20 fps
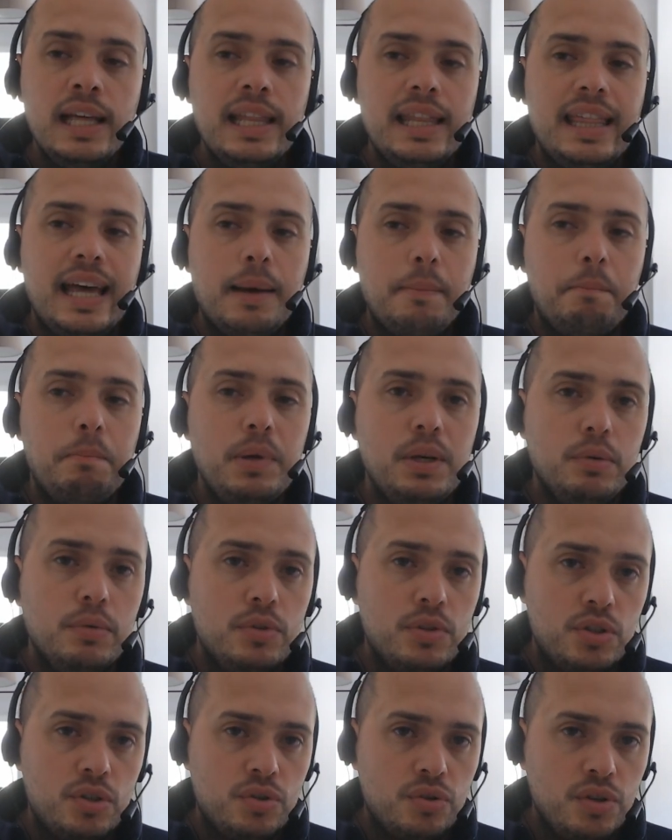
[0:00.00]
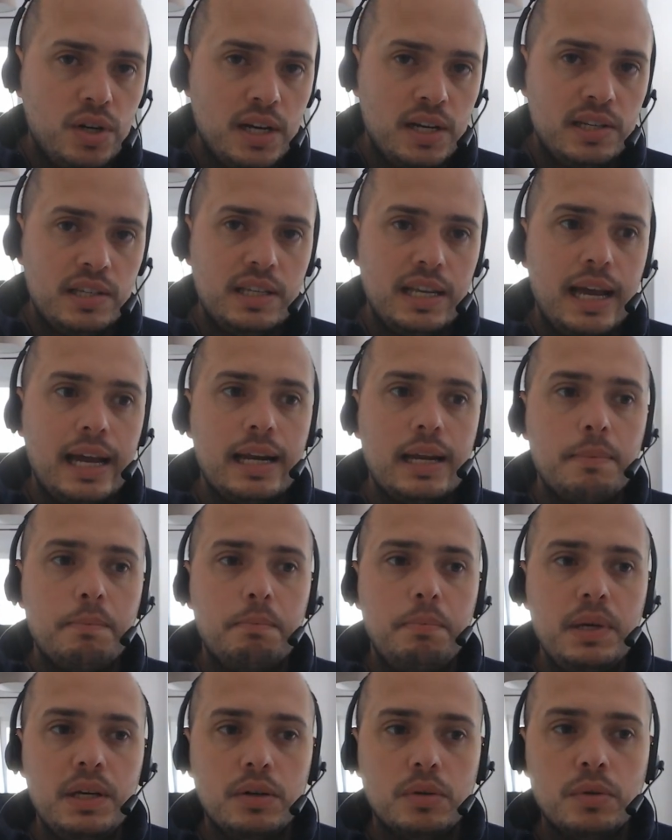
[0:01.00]
that builds trust and it
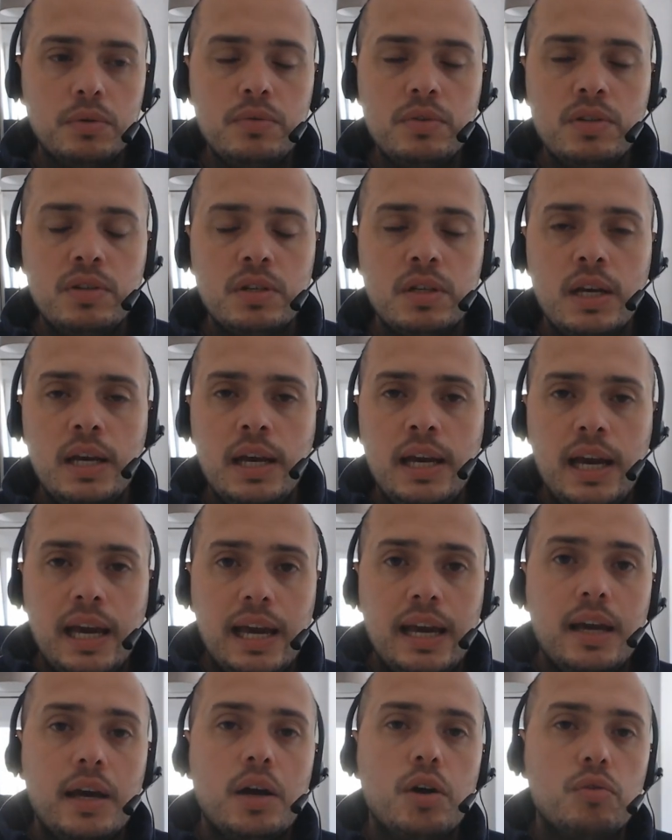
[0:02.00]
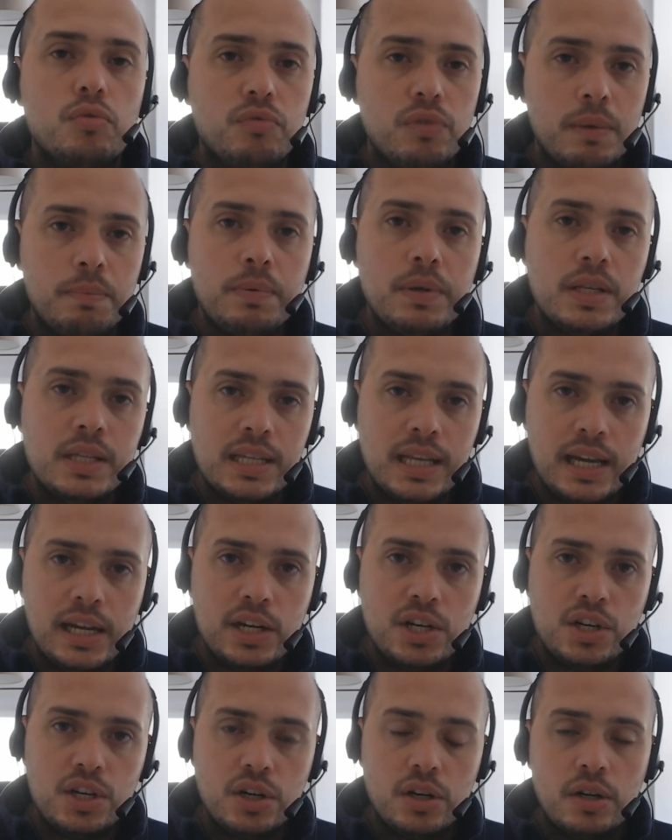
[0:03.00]
builds a, a
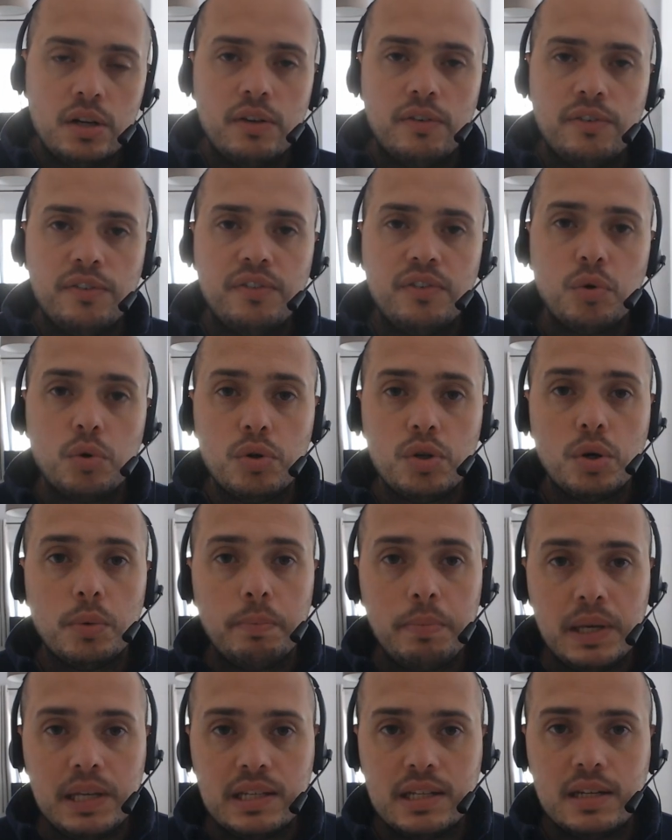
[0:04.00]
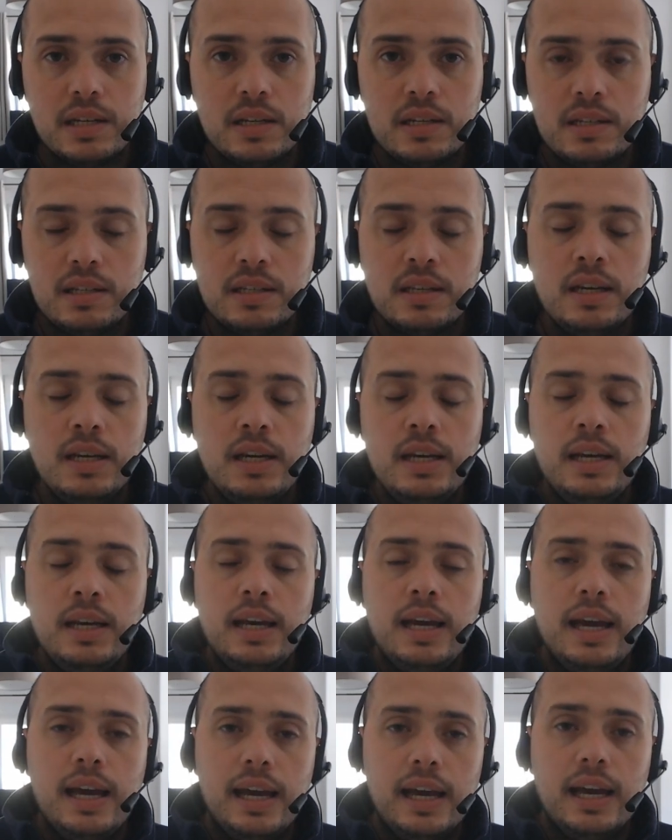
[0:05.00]
reputation for your business
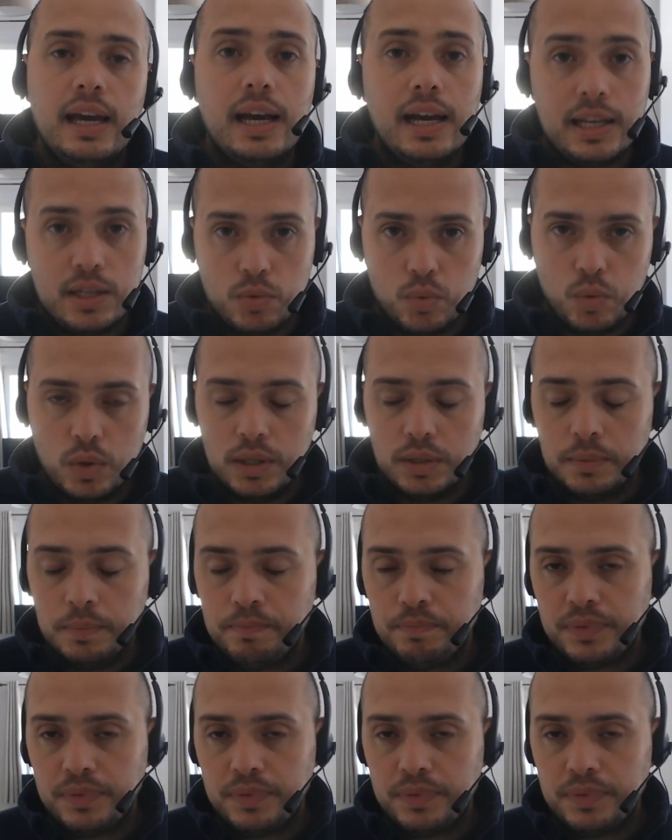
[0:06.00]
uh, as well.